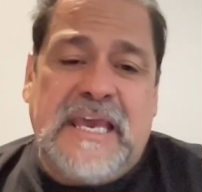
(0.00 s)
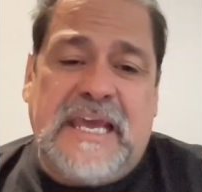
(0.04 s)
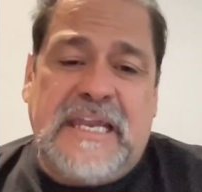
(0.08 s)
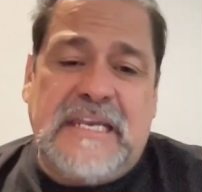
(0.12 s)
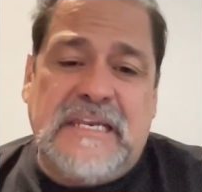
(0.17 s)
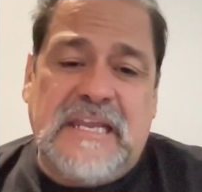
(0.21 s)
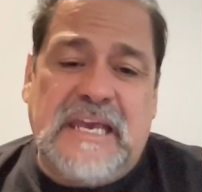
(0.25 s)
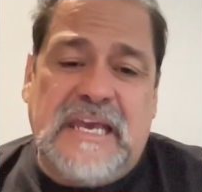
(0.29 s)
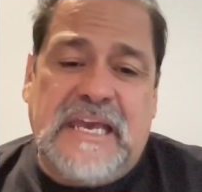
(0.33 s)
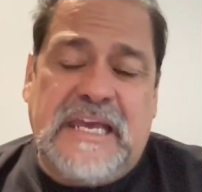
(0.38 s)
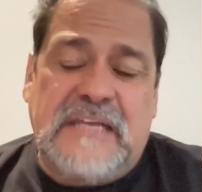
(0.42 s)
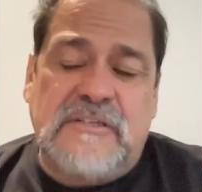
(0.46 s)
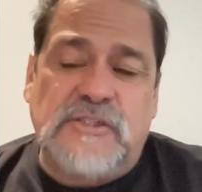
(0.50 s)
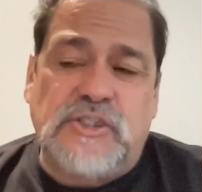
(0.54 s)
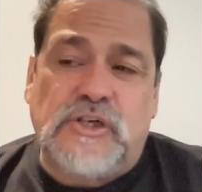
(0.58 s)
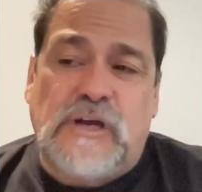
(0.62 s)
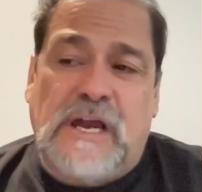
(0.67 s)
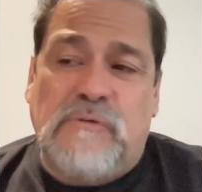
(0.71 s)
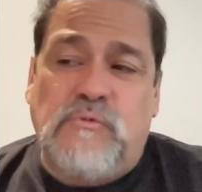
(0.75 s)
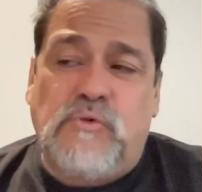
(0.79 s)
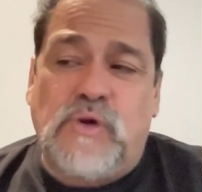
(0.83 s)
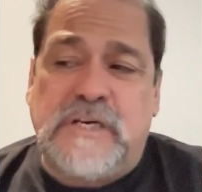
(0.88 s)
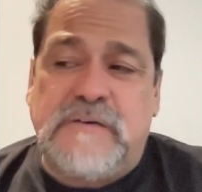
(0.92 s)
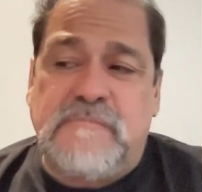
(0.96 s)
And Andrew,
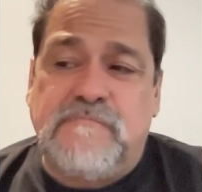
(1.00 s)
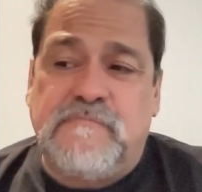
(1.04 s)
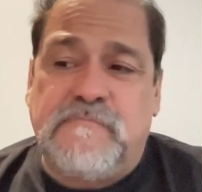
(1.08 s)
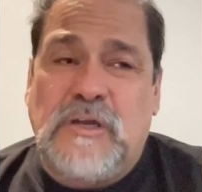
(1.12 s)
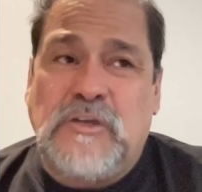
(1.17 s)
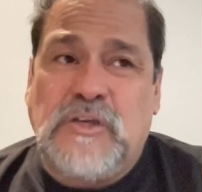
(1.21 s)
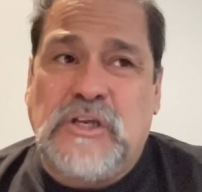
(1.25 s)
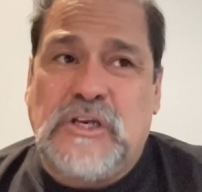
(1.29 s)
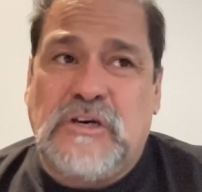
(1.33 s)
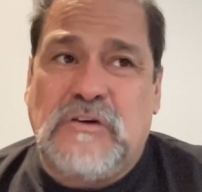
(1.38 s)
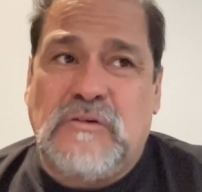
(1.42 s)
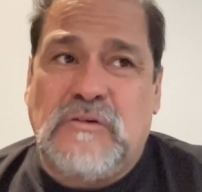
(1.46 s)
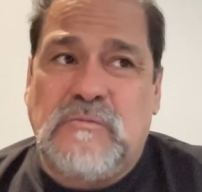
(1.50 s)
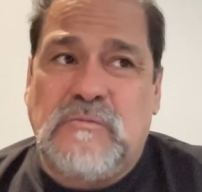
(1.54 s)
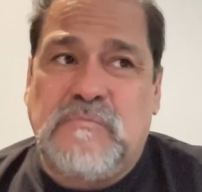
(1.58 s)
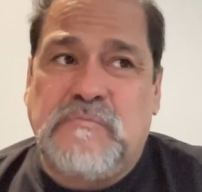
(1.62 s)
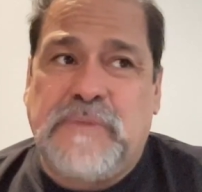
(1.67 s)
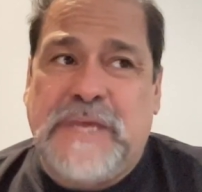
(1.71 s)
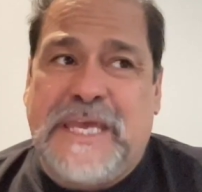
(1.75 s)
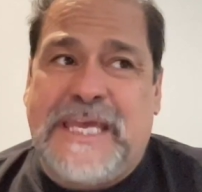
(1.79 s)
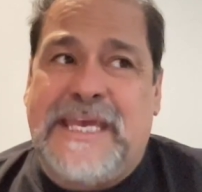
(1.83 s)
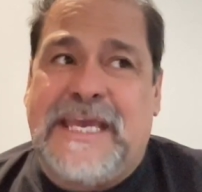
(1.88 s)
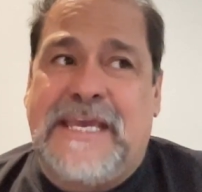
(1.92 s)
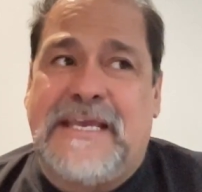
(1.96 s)
I wouldn't,
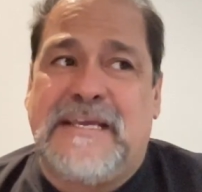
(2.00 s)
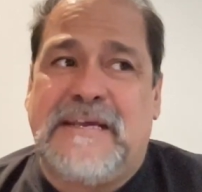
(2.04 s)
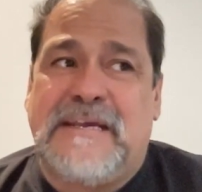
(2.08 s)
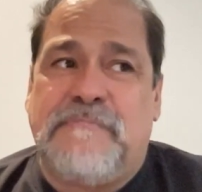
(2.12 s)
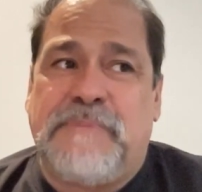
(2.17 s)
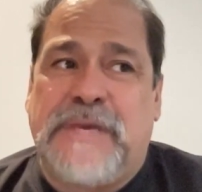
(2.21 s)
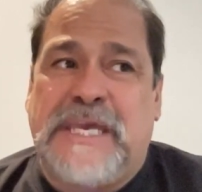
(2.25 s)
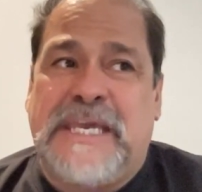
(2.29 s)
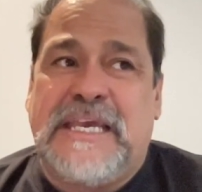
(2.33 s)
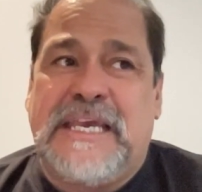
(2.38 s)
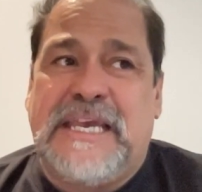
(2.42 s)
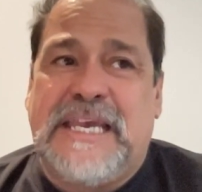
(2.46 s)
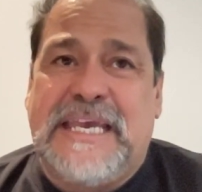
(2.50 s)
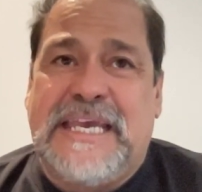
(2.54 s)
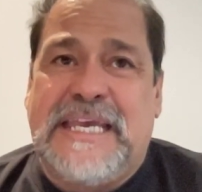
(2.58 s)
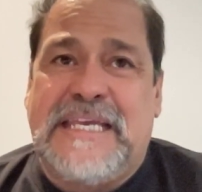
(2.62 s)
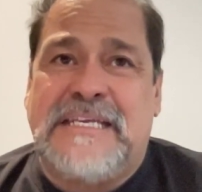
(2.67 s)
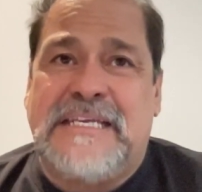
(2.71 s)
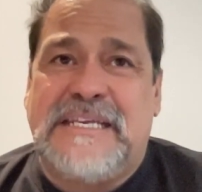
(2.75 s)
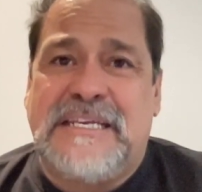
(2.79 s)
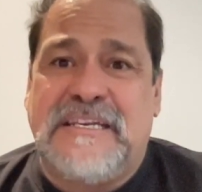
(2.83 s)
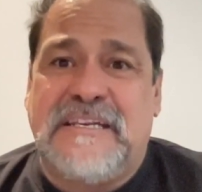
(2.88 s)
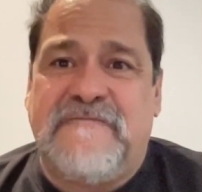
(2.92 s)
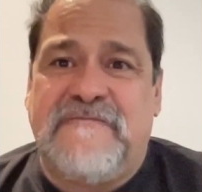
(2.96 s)
being in
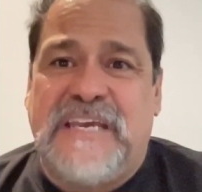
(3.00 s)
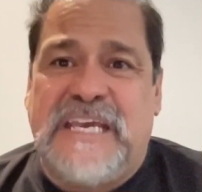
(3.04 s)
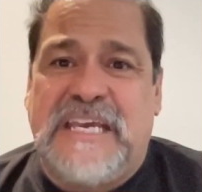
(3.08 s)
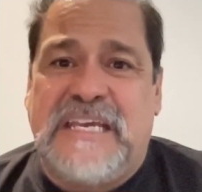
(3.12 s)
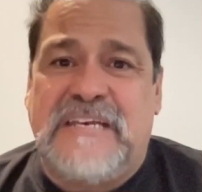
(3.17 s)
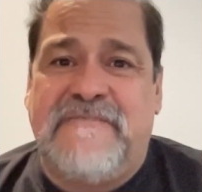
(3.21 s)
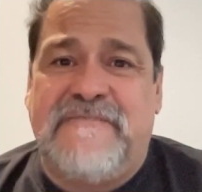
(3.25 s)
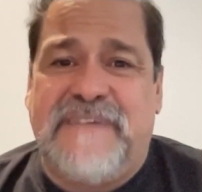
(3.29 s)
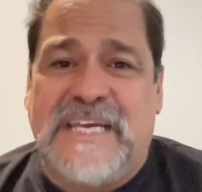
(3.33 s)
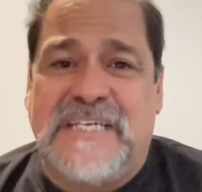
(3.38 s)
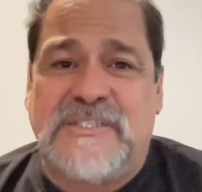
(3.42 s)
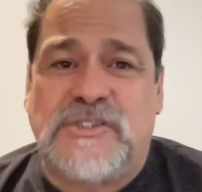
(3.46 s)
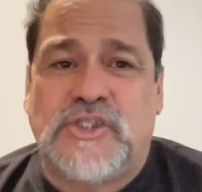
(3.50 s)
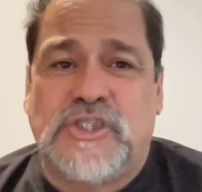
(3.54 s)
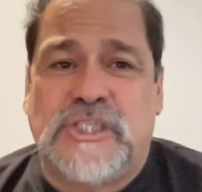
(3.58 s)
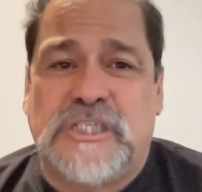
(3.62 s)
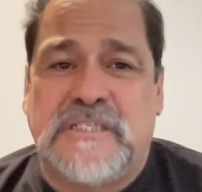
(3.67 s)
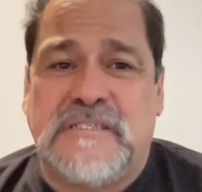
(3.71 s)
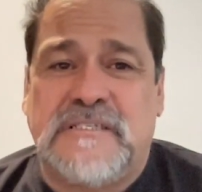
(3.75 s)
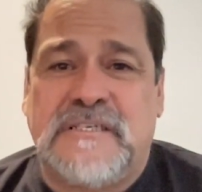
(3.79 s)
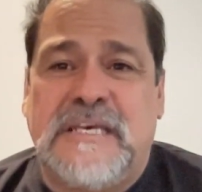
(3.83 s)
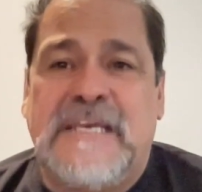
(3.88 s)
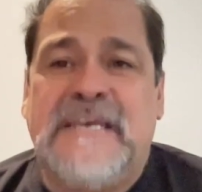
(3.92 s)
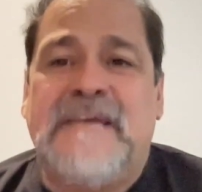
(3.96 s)
an
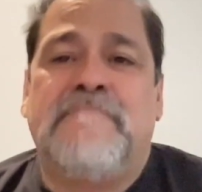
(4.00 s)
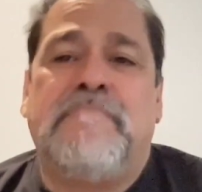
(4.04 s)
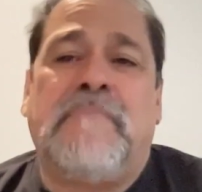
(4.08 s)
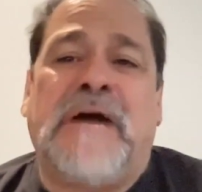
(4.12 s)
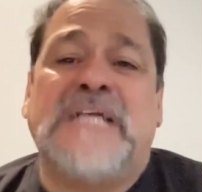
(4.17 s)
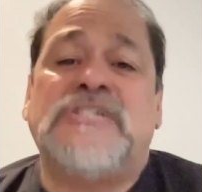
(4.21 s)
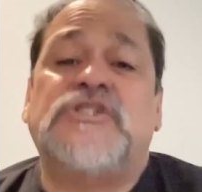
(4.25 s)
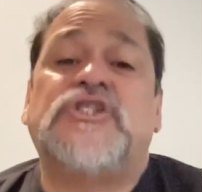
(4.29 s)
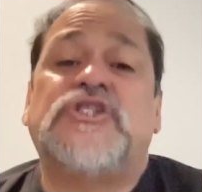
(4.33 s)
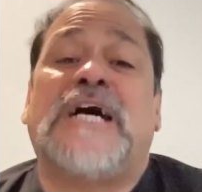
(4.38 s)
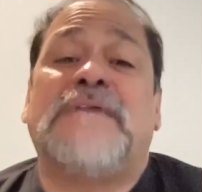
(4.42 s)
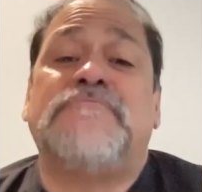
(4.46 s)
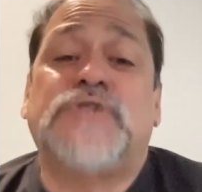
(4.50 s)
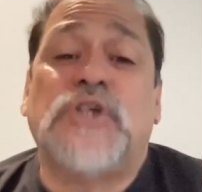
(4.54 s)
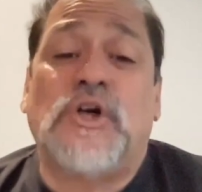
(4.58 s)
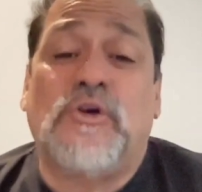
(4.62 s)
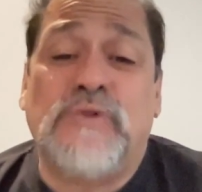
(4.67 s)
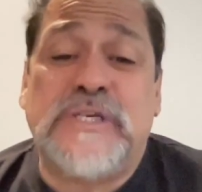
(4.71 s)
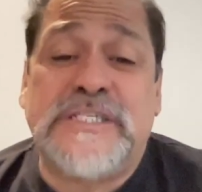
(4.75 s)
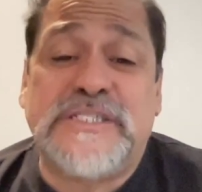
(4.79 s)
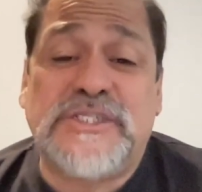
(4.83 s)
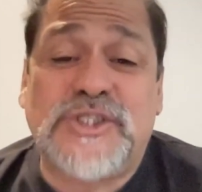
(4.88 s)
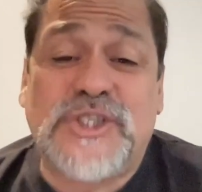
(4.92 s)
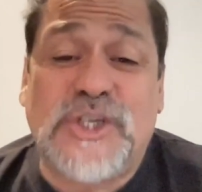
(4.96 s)
innovation, my job's
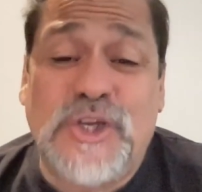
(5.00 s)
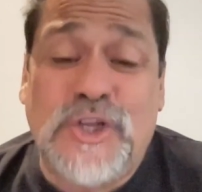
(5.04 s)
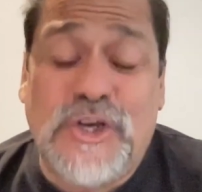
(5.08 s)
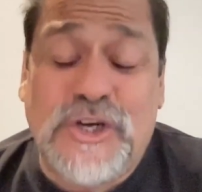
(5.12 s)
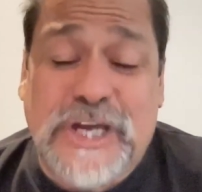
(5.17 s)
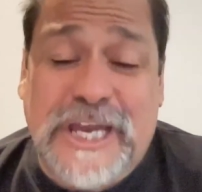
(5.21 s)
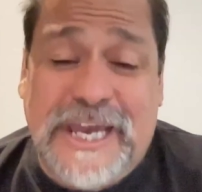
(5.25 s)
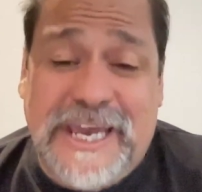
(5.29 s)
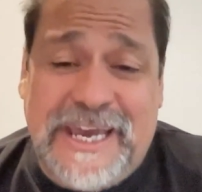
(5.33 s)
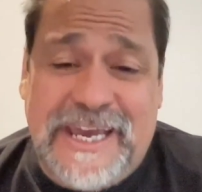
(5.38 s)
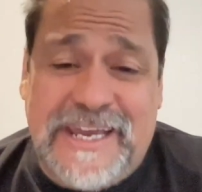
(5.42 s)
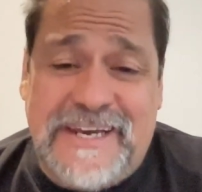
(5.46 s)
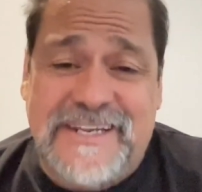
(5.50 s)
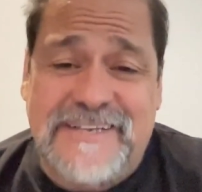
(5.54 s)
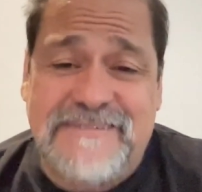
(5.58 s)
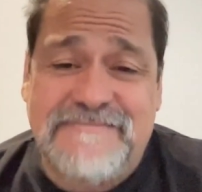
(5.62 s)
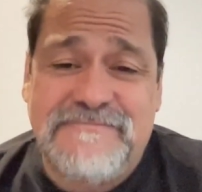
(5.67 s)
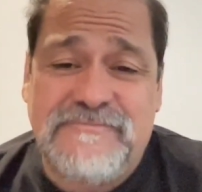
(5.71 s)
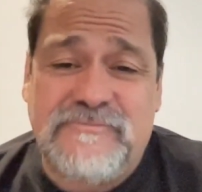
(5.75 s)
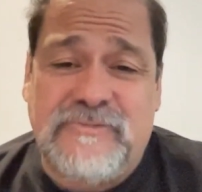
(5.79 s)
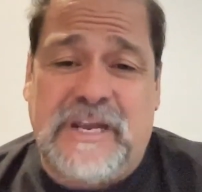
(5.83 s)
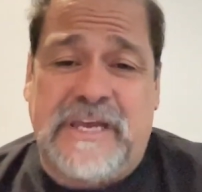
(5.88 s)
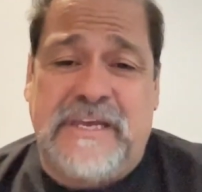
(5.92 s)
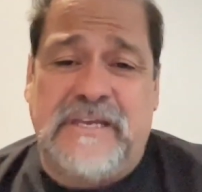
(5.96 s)
always to look ahead,
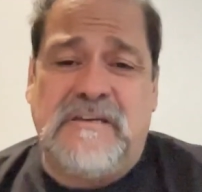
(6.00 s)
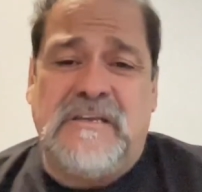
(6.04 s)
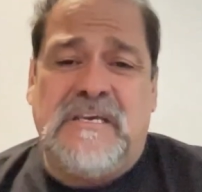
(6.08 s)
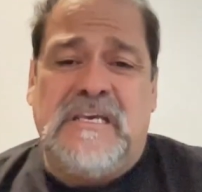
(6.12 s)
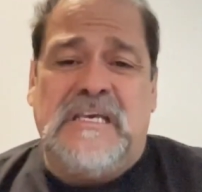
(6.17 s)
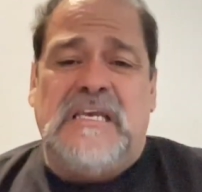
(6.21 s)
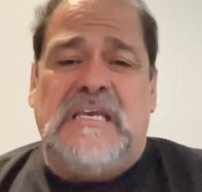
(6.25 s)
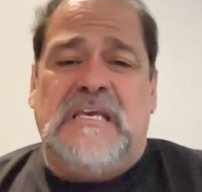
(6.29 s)
right?